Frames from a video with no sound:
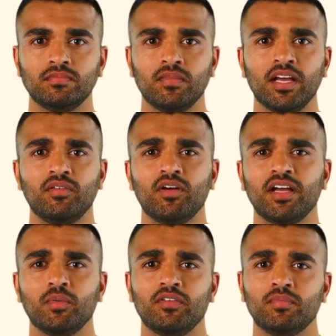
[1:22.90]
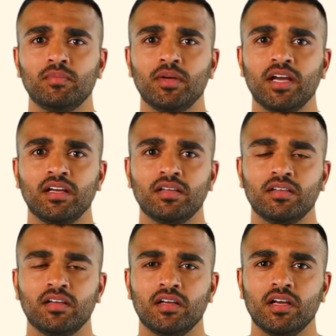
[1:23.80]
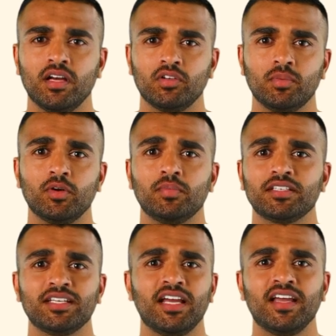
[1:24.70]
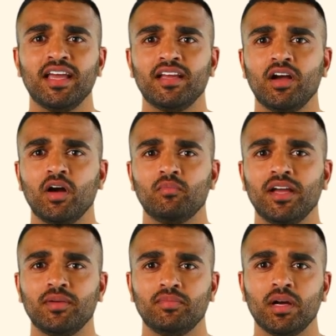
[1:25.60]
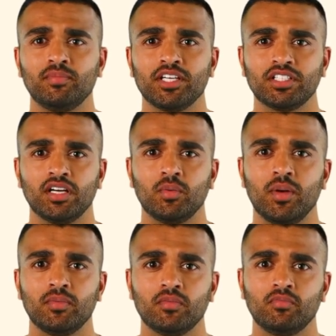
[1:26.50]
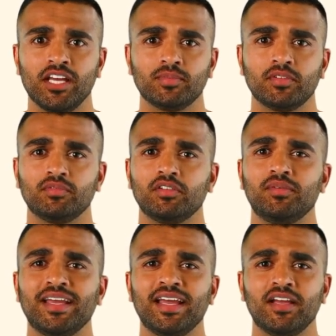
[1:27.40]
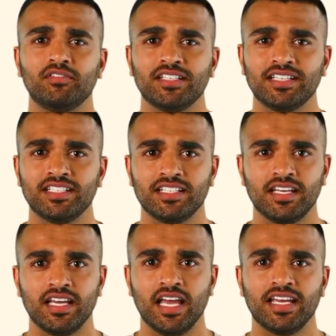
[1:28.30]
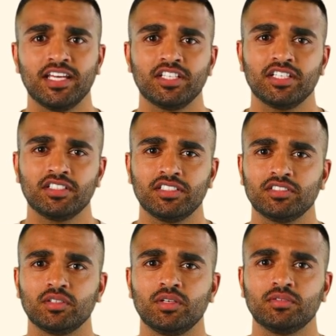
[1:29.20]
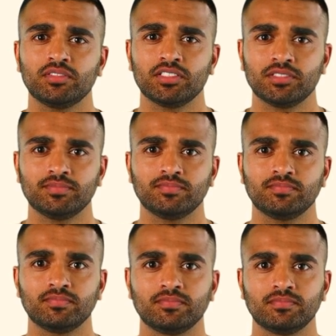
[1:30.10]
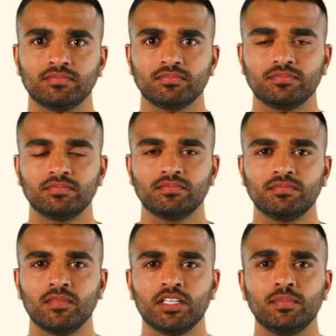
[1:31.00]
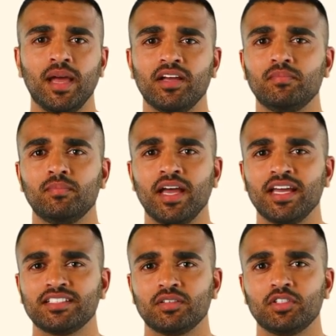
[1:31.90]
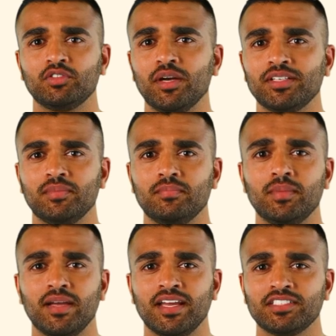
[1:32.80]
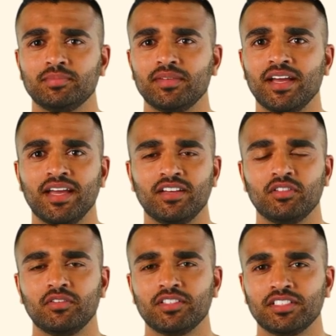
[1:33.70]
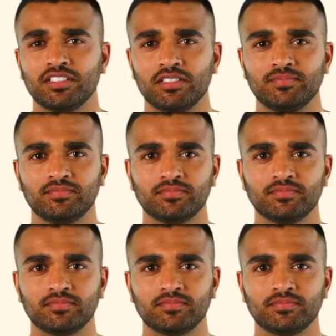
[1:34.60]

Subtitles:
Think of running away from a bear. Your pupils dilate, heart rate and blood pressure go up, respiratory rate increases, and digestion slows. Sympathomimetics are drugs that mimic the sympathetic nervous system.